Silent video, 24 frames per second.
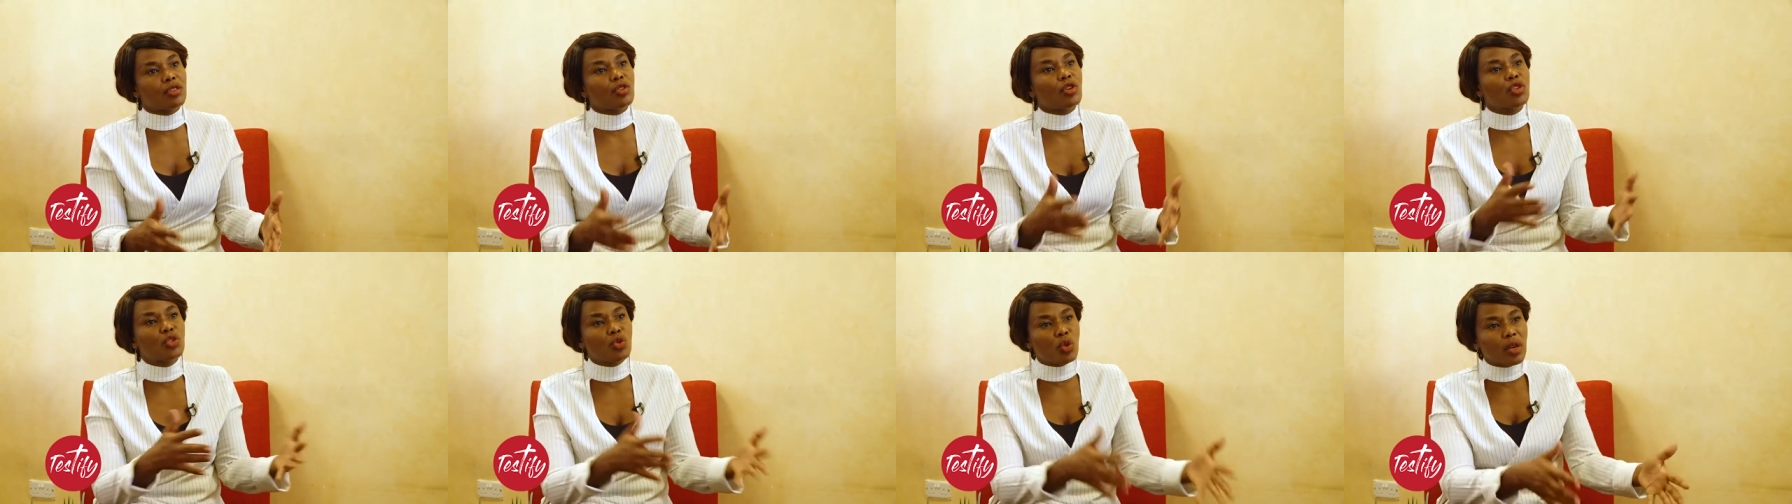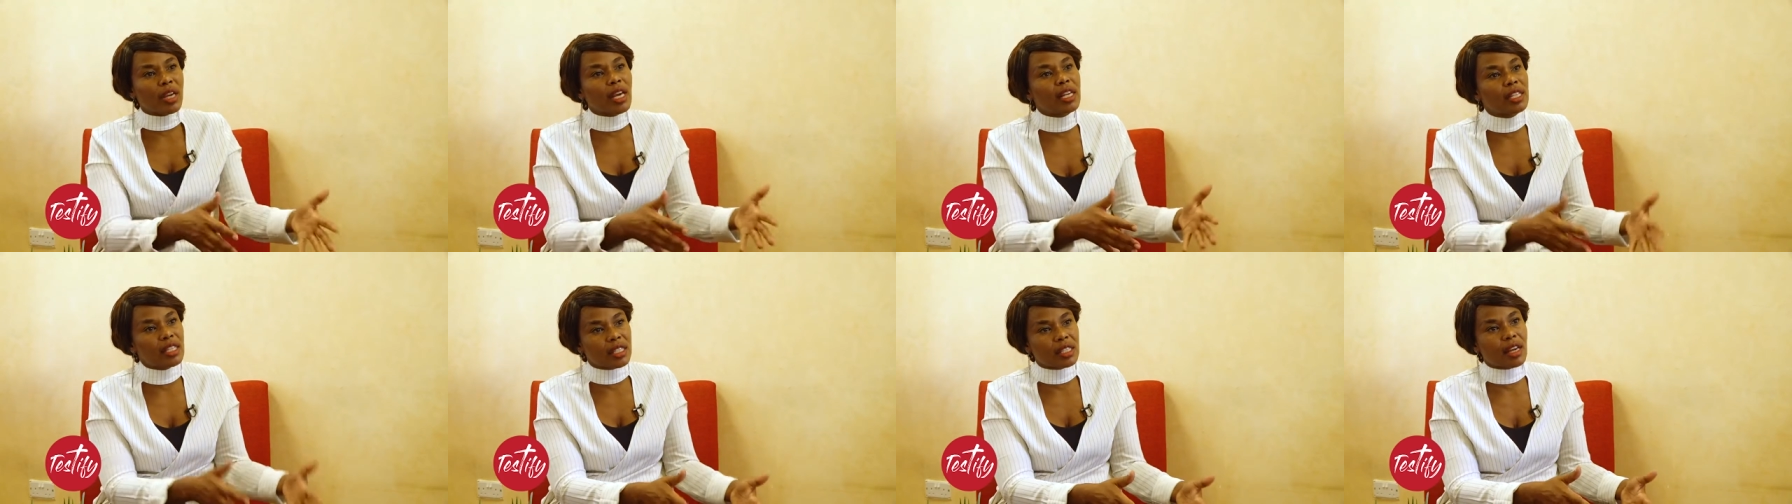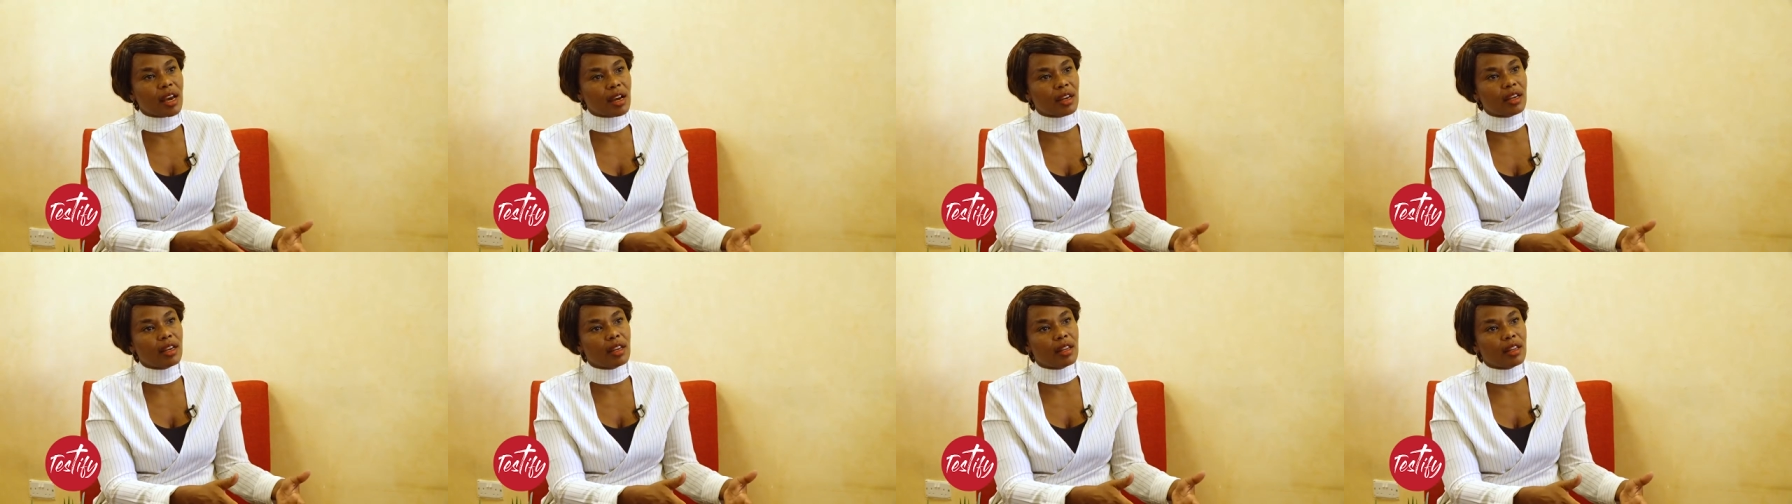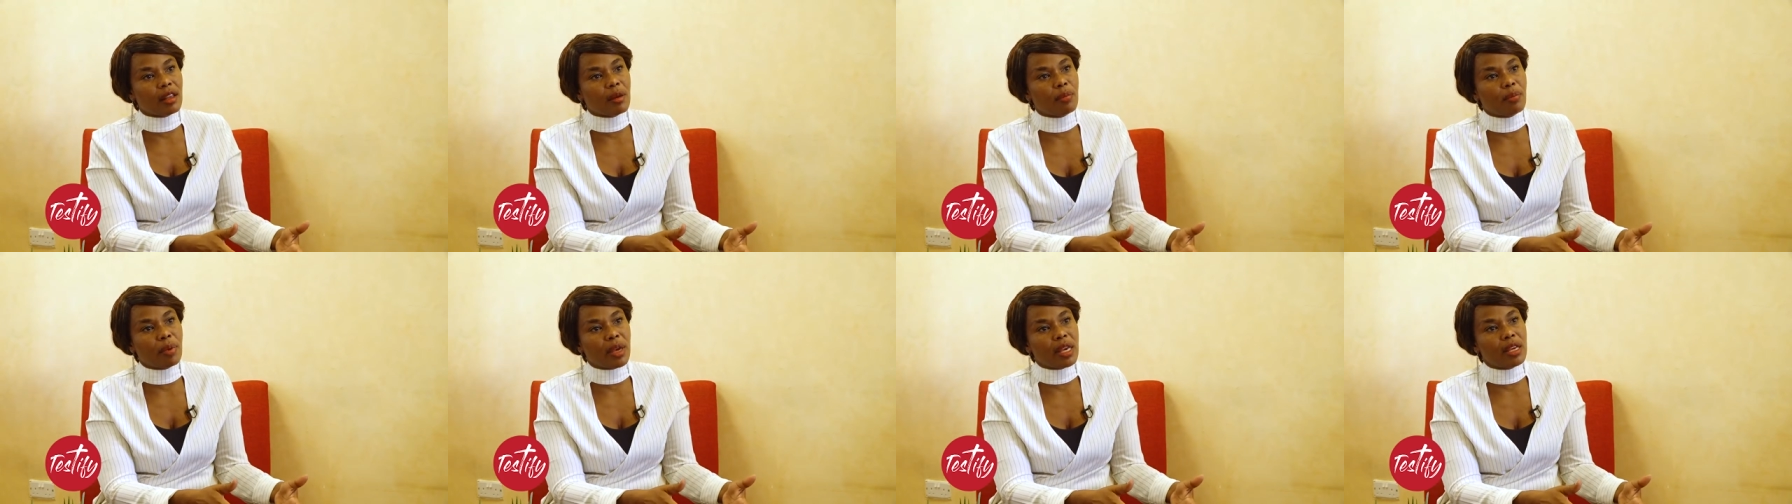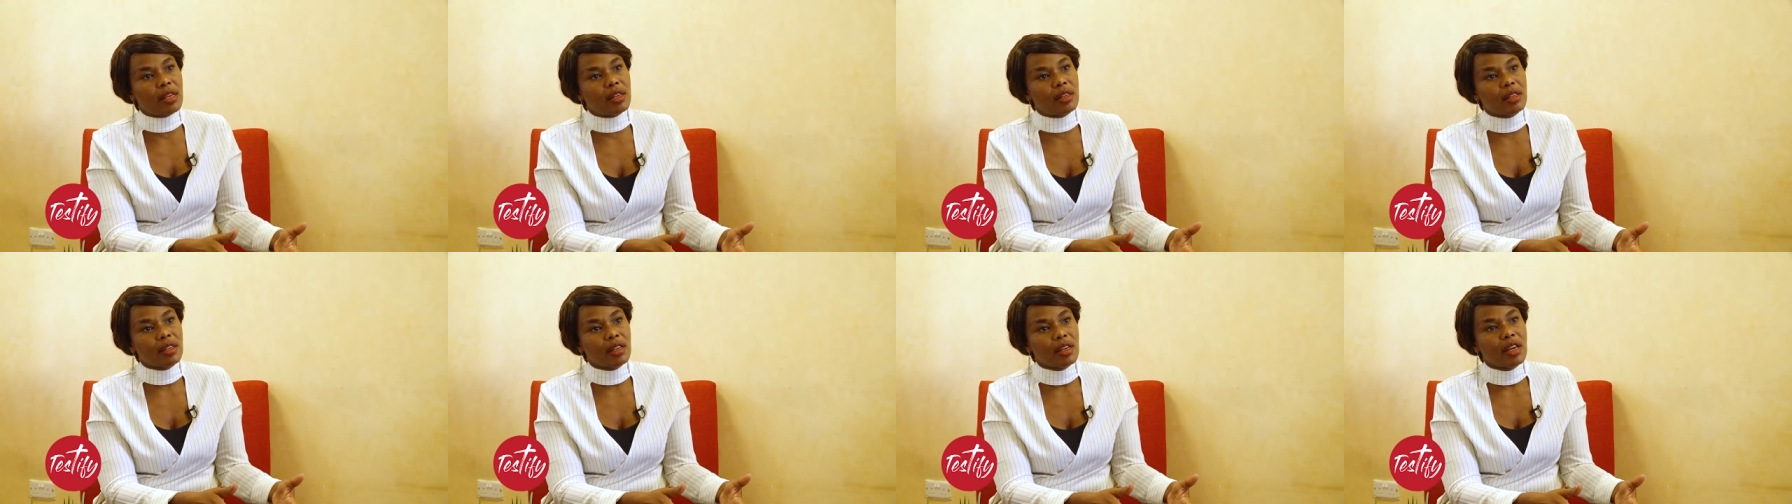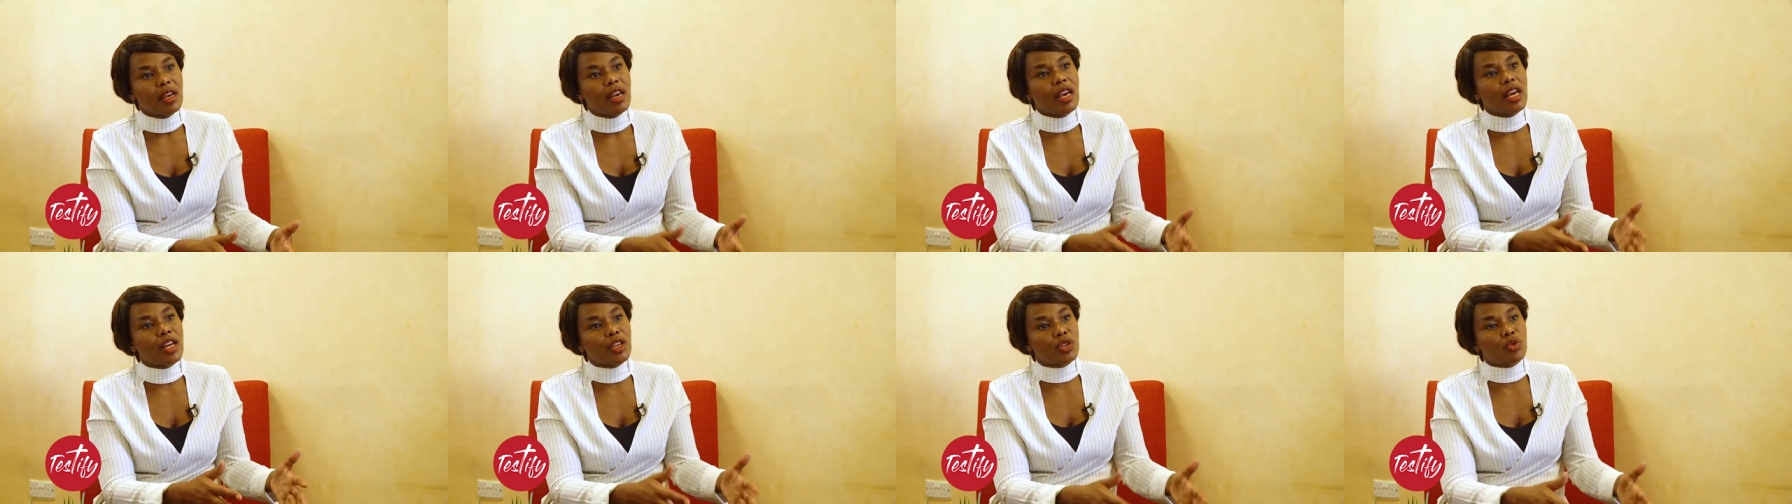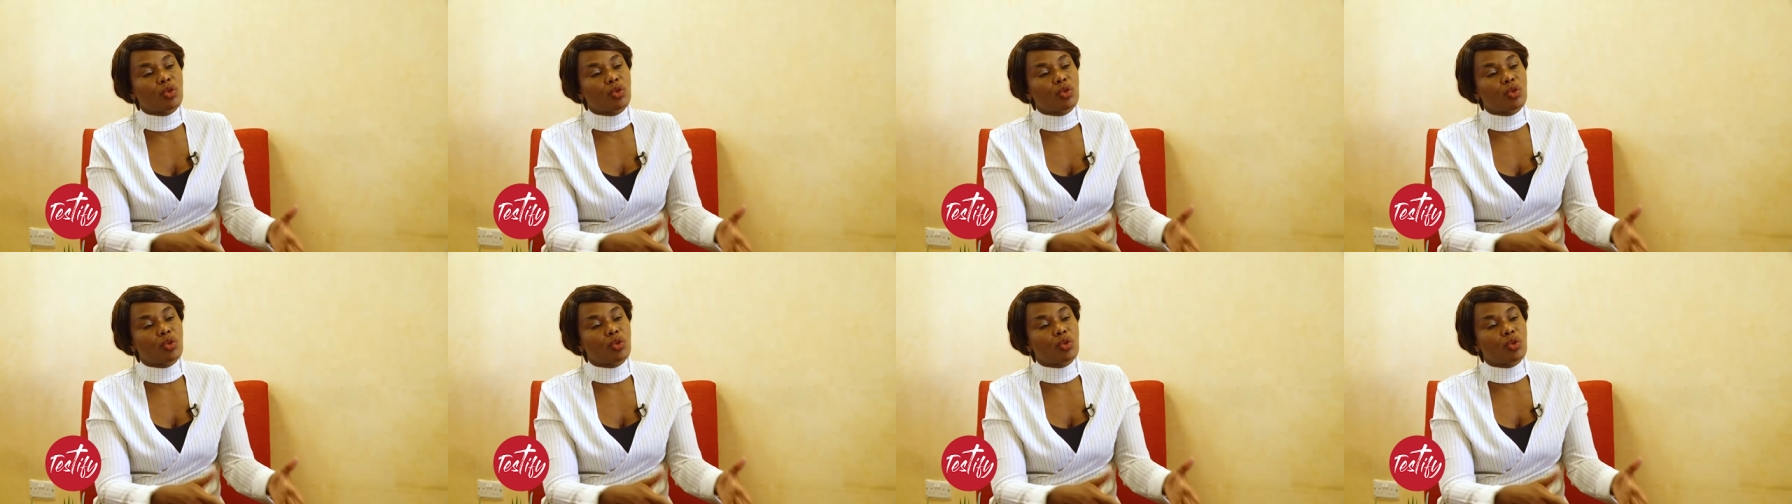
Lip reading: not to get stuck in the pain and